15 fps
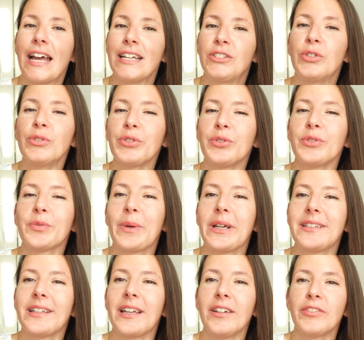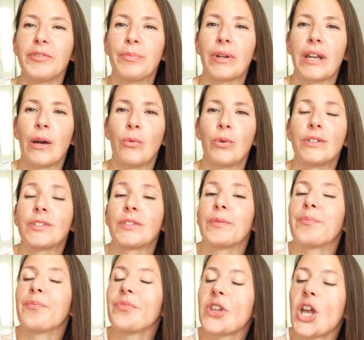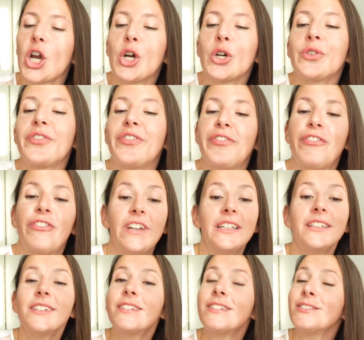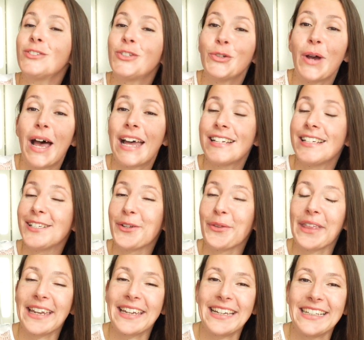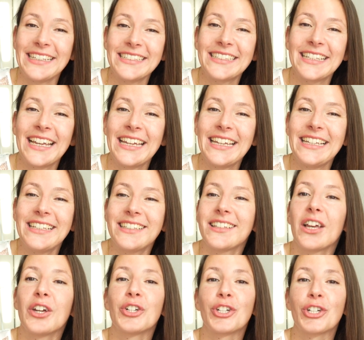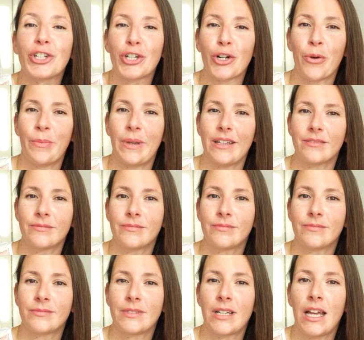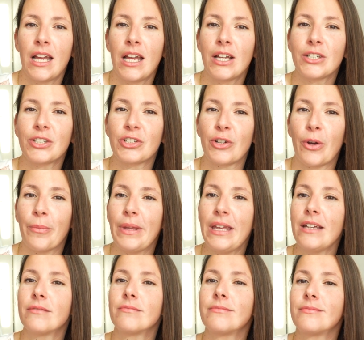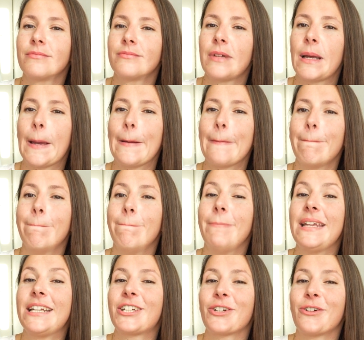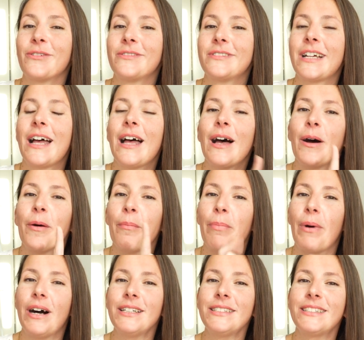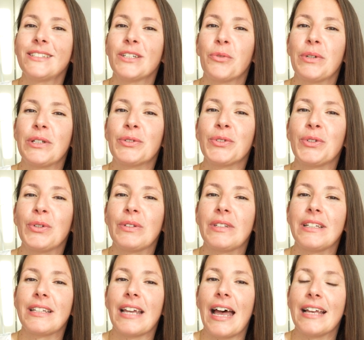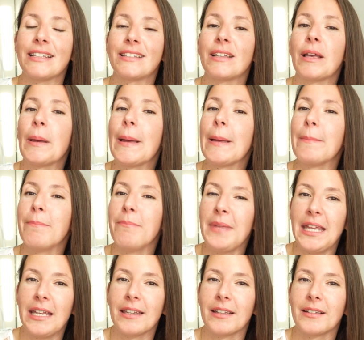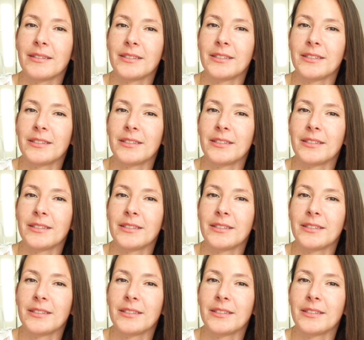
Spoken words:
I don't use myself, but I was convinced to add it to that list is chamé. Chamé, méchant. But we don't use it as mean,